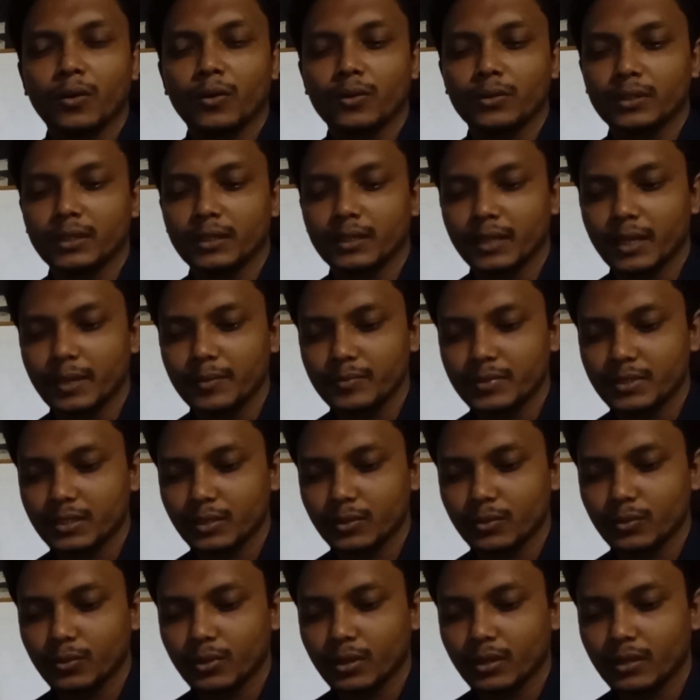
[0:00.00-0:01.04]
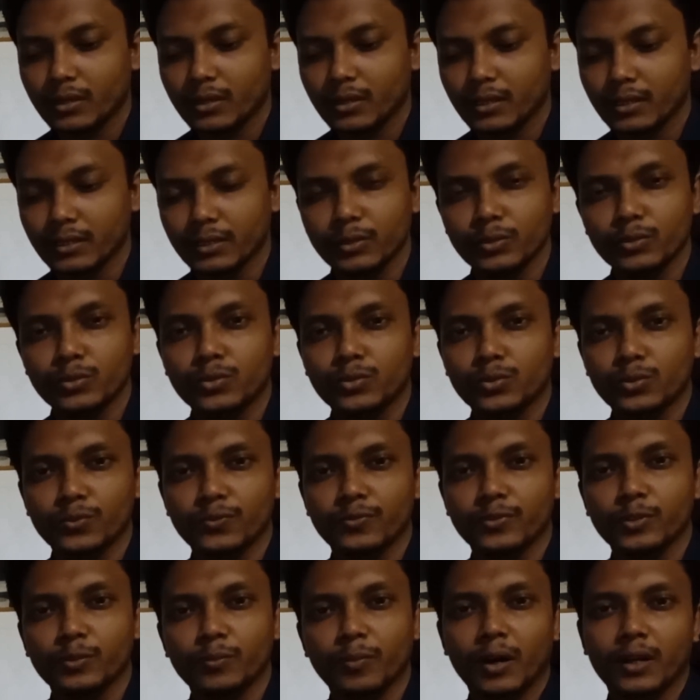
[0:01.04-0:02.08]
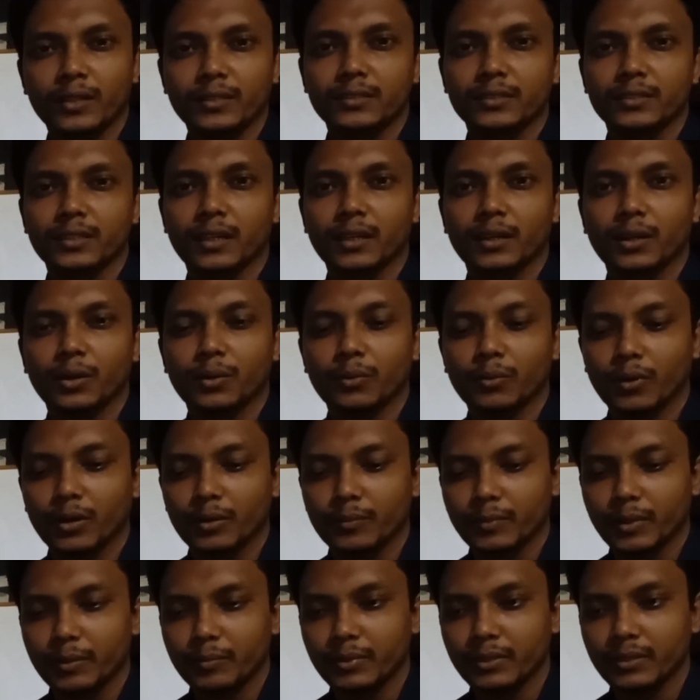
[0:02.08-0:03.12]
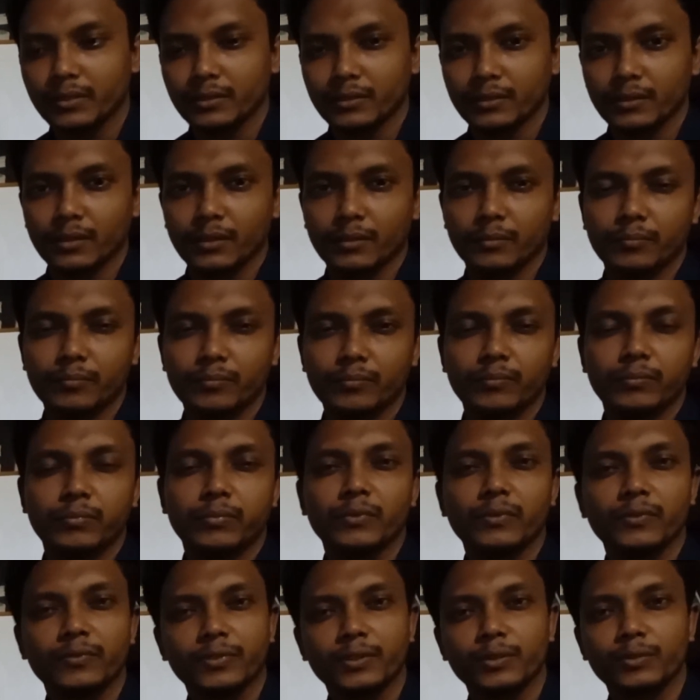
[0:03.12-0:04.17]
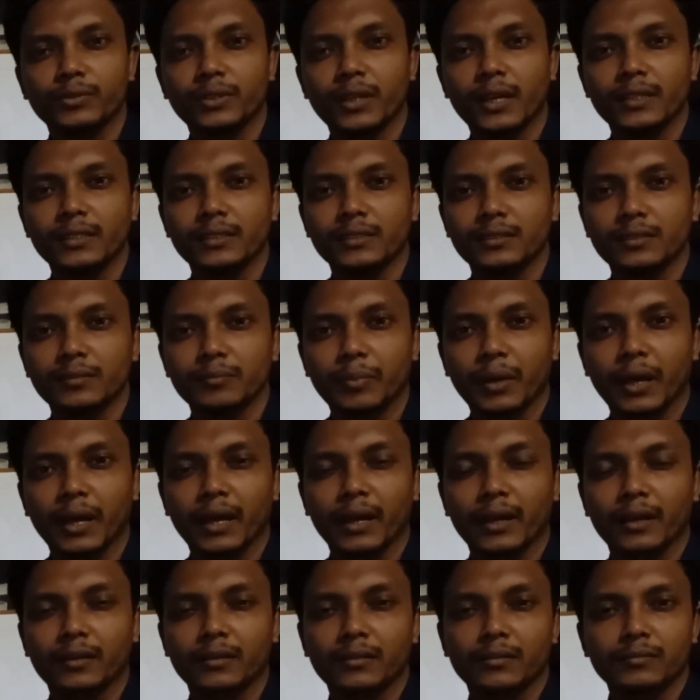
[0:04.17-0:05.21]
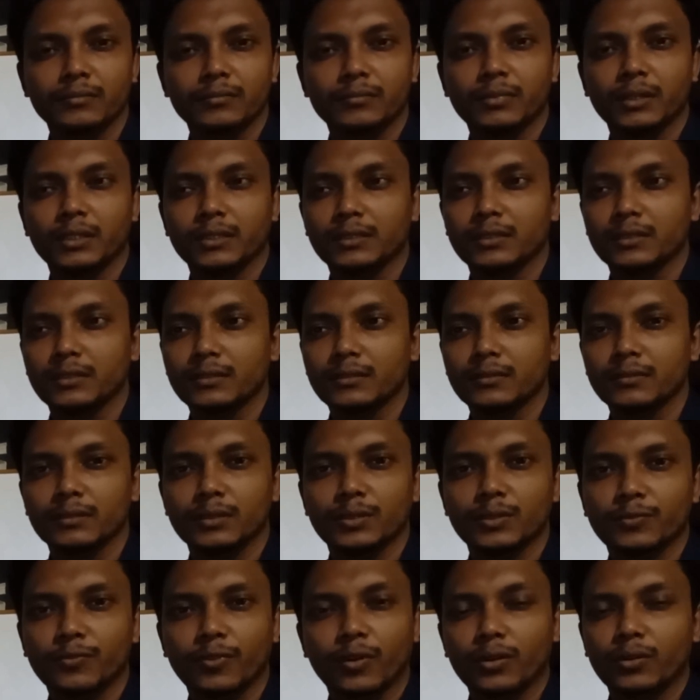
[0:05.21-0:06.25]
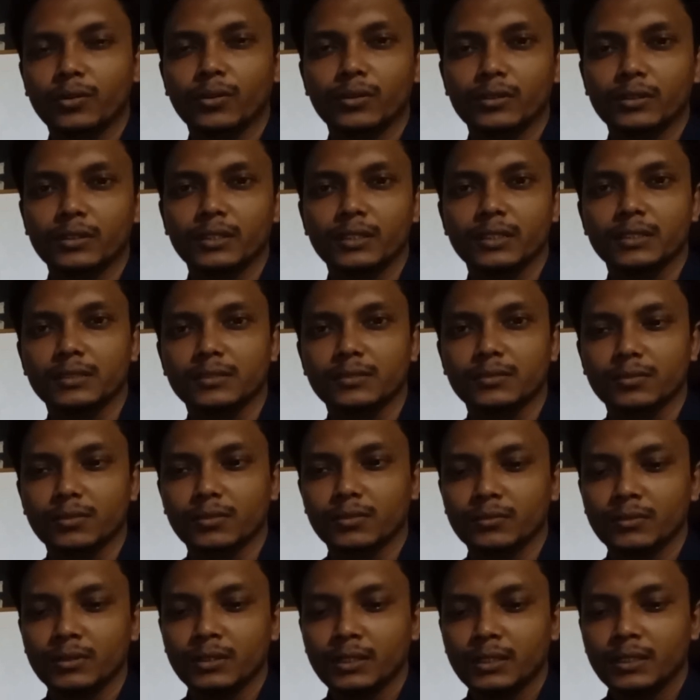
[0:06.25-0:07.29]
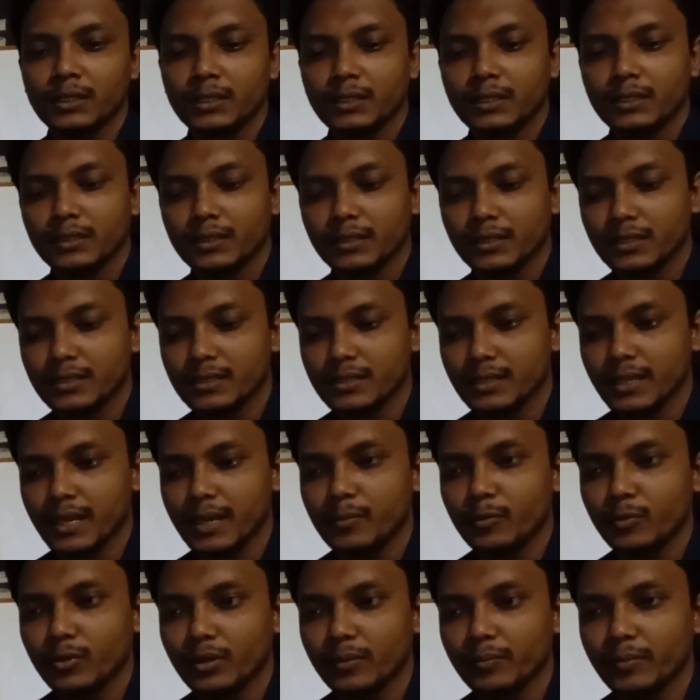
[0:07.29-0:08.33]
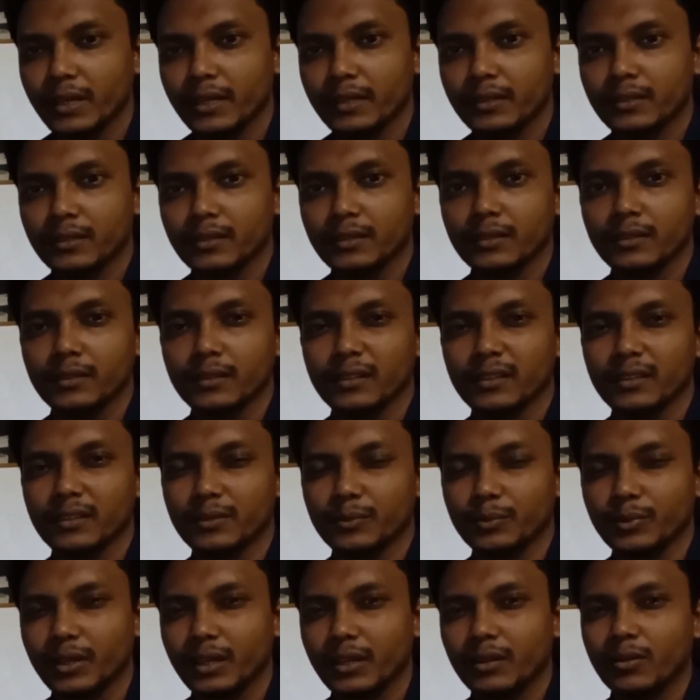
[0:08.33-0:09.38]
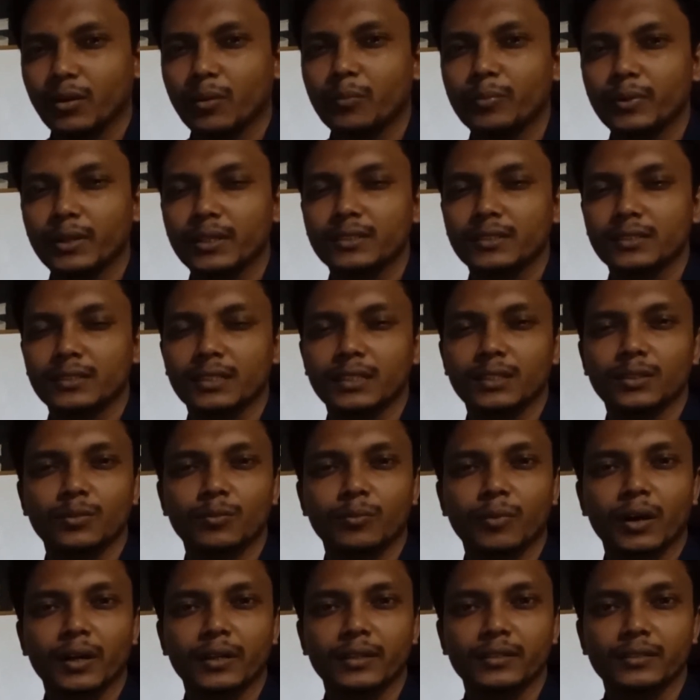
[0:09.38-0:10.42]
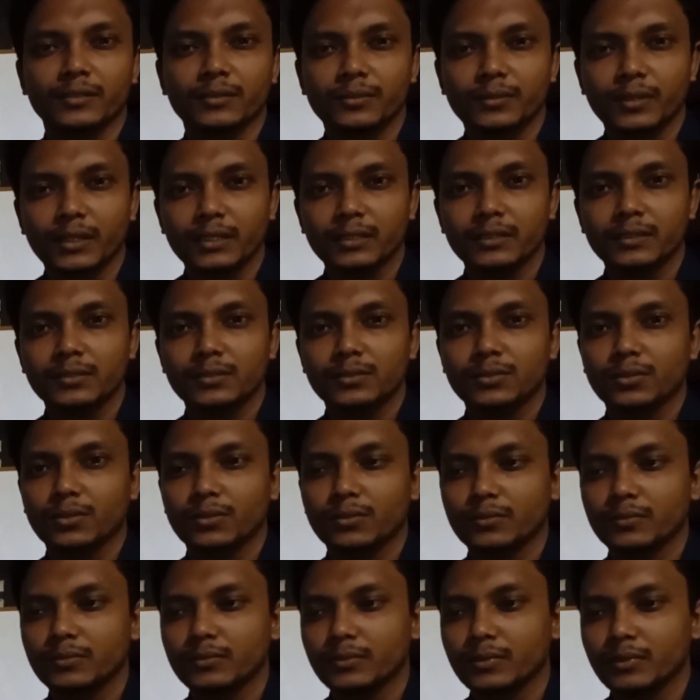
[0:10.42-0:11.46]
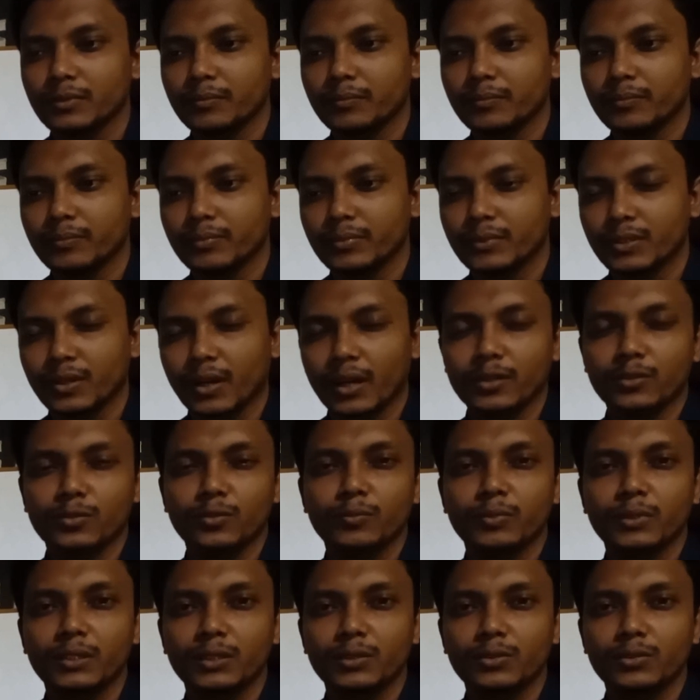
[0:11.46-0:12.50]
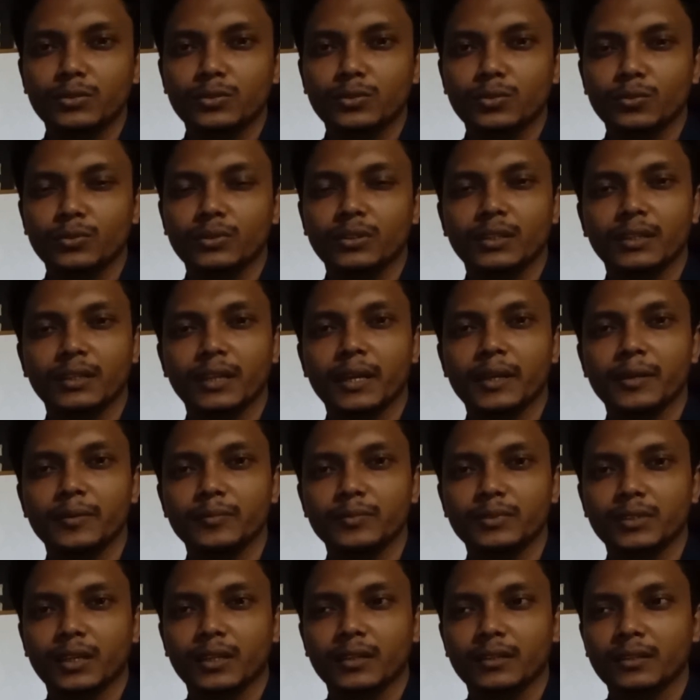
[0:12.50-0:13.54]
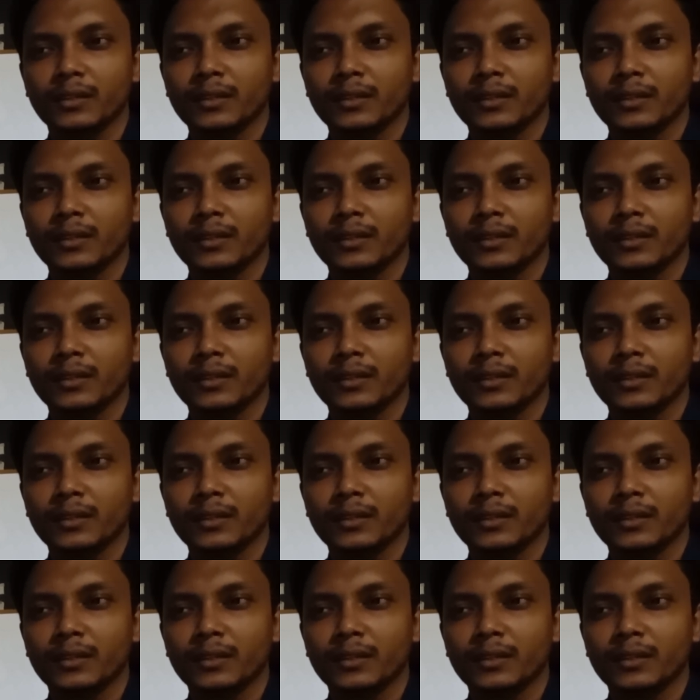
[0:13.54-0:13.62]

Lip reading: the names you were used to few months ago or maybe a few days back, but you forgot this. So this name will make a real complexity in your mind, right? So try to be used to the names and